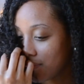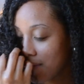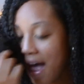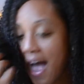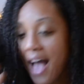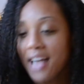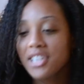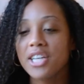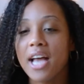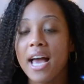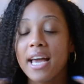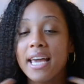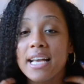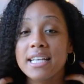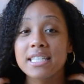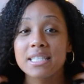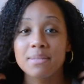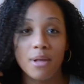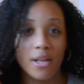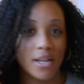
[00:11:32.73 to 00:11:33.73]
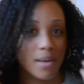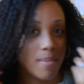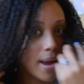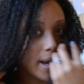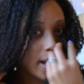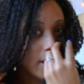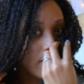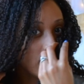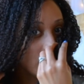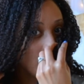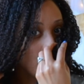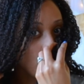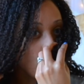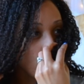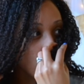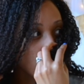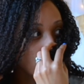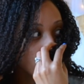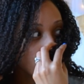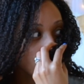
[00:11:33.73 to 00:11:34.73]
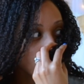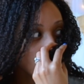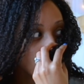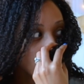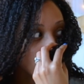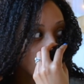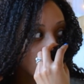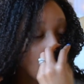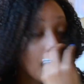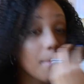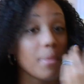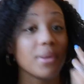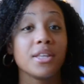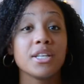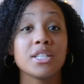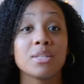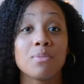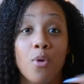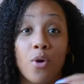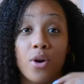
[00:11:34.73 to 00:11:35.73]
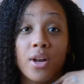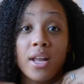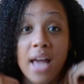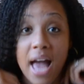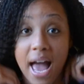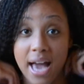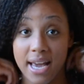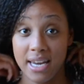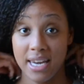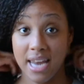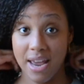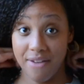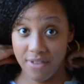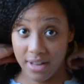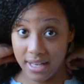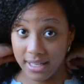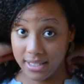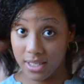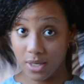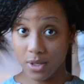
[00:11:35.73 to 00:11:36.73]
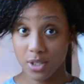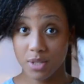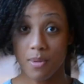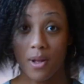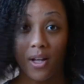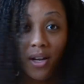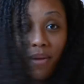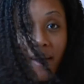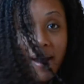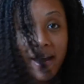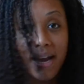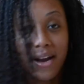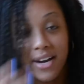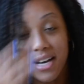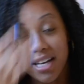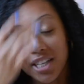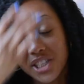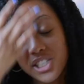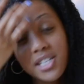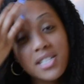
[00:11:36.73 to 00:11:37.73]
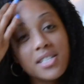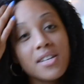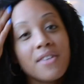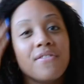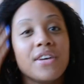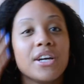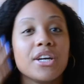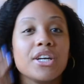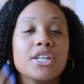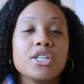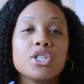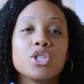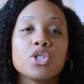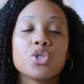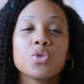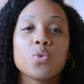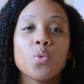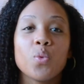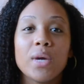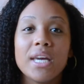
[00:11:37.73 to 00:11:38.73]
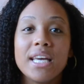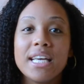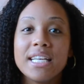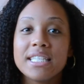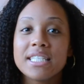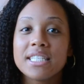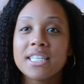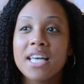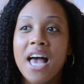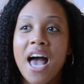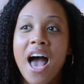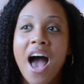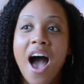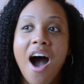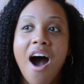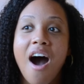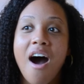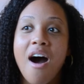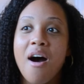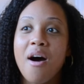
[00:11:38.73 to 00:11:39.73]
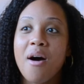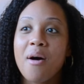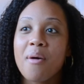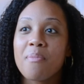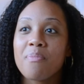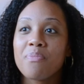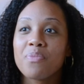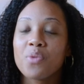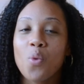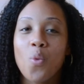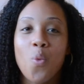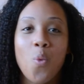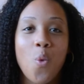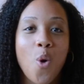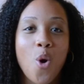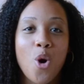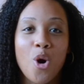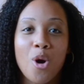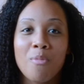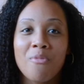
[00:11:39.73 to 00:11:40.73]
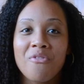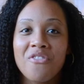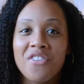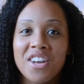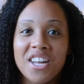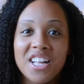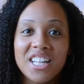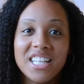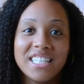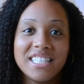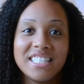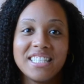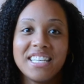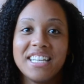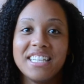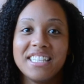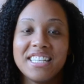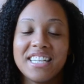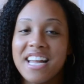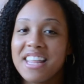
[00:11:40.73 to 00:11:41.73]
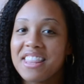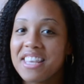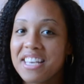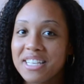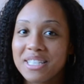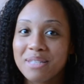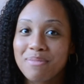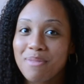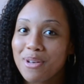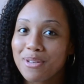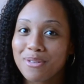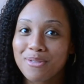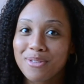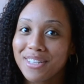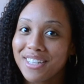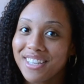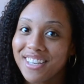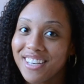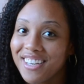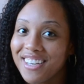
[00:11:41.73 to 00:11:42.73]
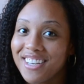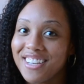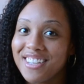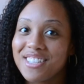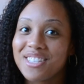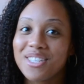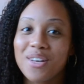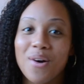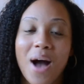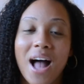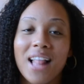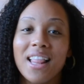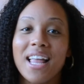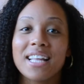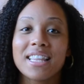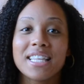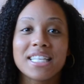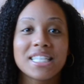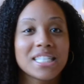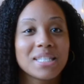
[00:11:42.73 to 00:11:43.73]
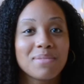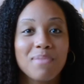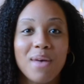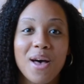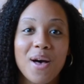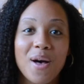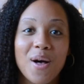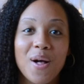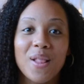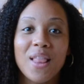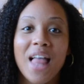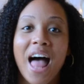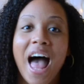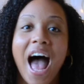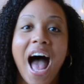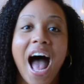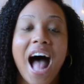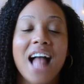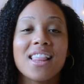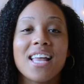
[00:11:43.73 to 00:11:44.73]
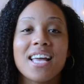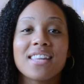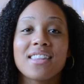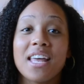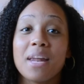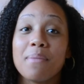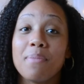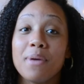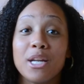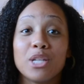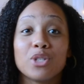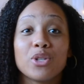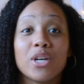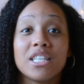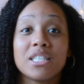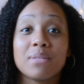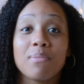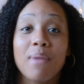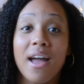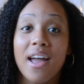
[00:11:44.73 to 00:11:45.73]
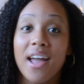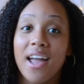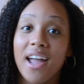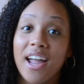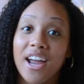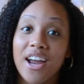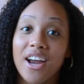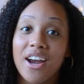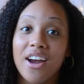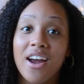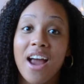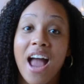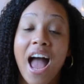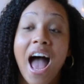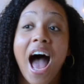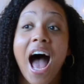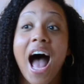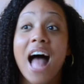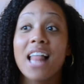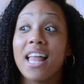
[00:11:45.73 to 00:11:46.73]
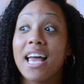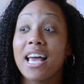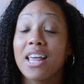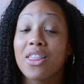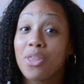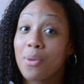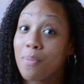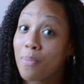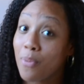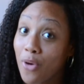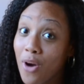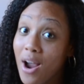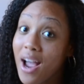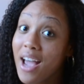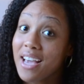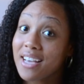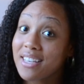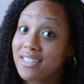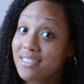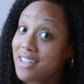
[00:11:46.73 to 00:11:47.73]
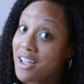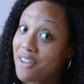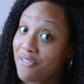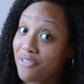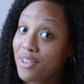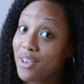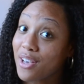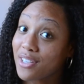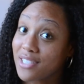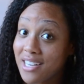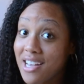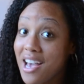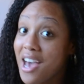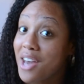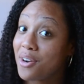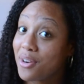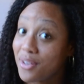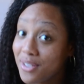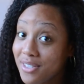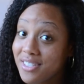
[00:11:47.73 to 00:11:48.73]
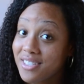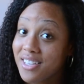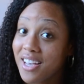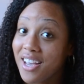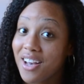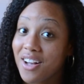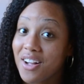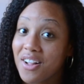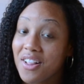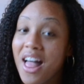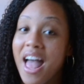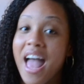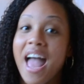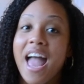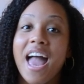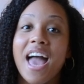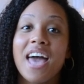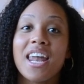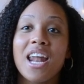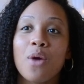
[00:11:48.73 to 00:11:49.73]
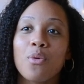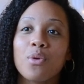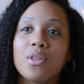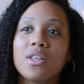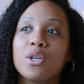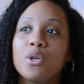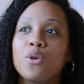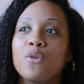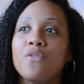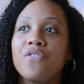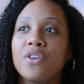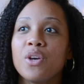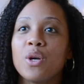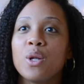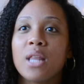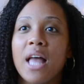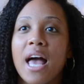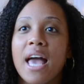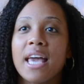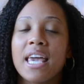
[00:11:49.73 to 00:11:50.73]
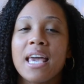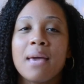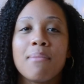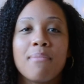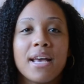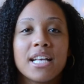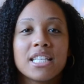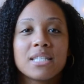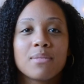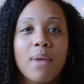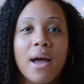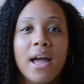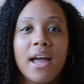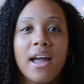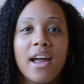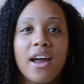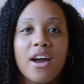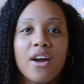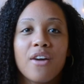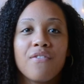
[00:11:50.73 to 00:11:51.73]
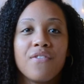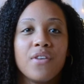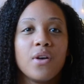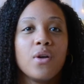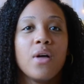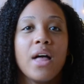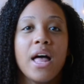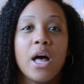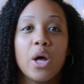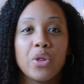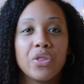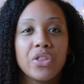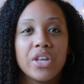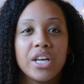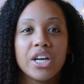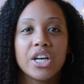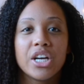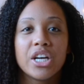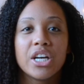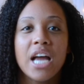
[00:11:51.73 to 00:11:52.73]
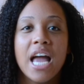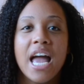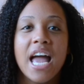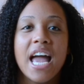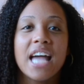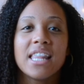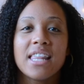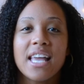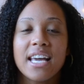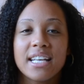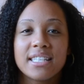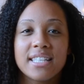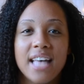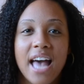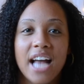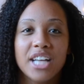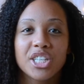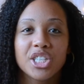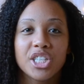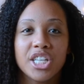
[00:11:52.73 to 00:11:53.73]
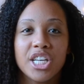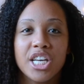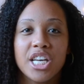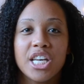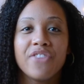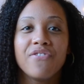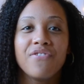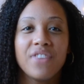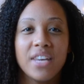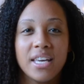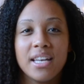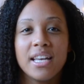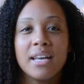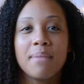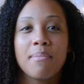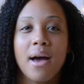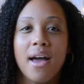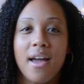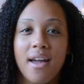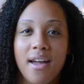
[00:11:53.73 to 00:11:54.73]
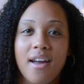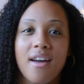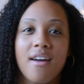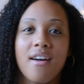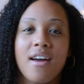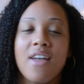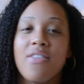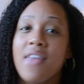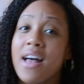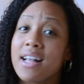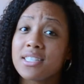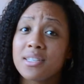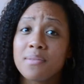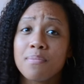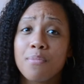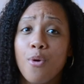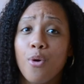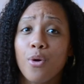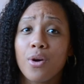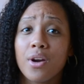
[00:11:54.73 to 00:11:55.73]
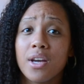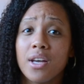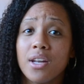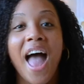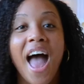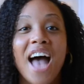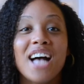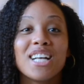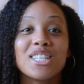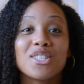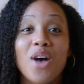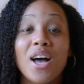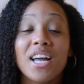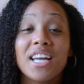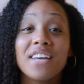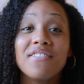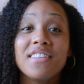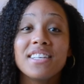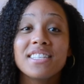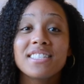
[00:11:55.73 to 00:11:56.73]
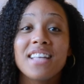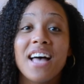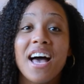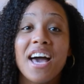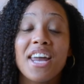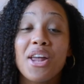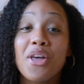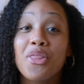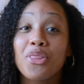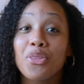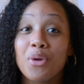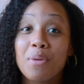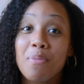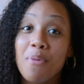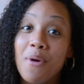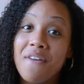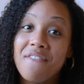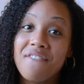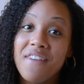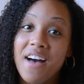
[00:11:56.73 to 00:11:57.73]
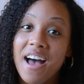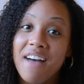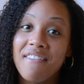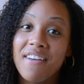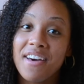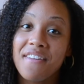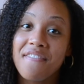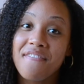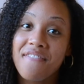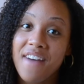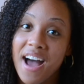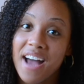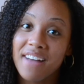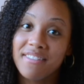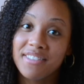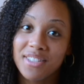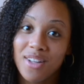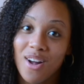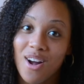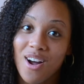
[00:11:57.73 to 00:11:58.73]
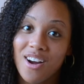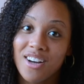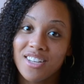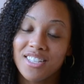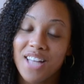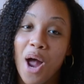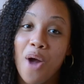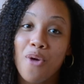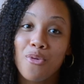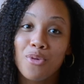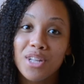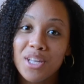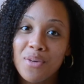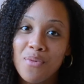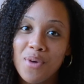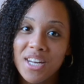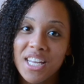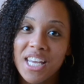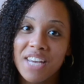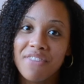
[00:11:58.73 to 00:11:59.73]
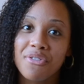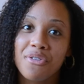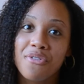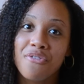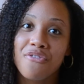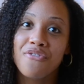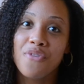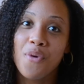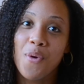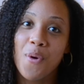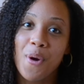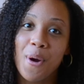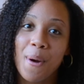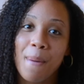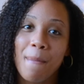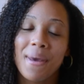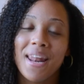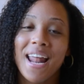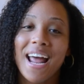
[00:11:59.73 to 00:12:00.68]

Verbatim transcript: actually I can't smell it in my hair anymore but this morning I could definitely still smell it in my hair it's just a very sweet um, warm vanilla scent and I think it smells really good. So I like the smell. I like that it penetrates my hair. I like the price definitely because I got it on sale and I really do feel like it makes my hair feel healthier and like it's actually feeding my hair and that's important. So I give this line a 3.5 out of 5 stars. I really want to give it a 4 but